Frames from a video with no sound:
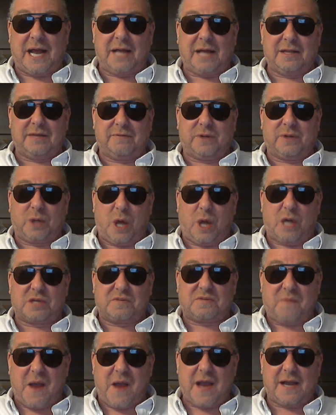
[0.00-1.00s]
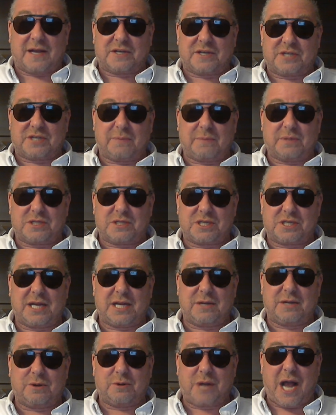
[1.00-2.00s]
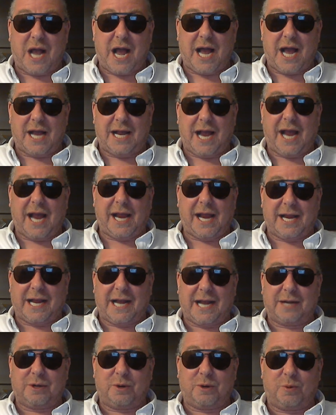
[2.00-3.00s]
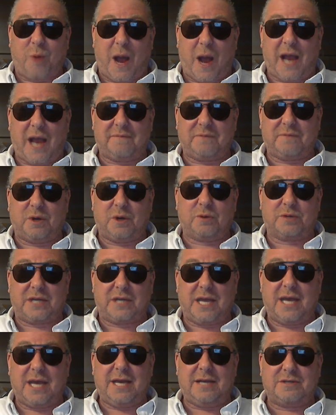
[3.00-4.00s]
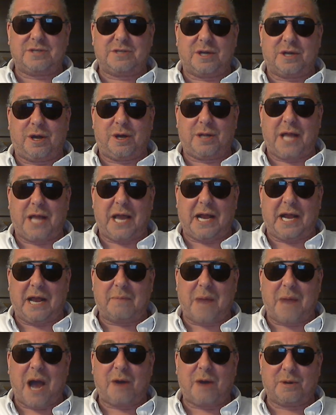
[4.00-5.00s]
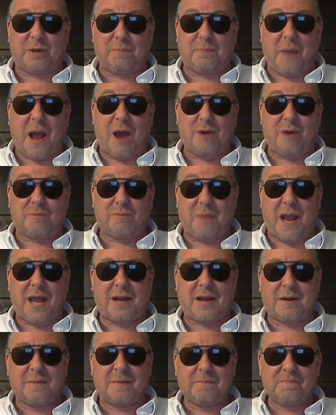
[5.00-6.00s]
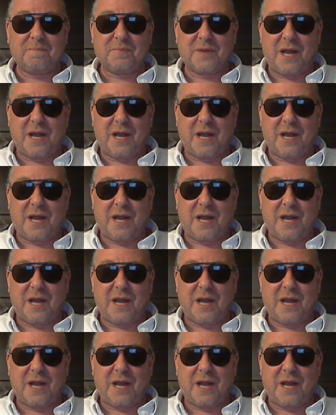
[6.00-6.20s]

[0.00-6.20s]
I live in Las Vegas. I'm a single guy. I ain't got no wife, no kids, and all that. I'm out and about, man.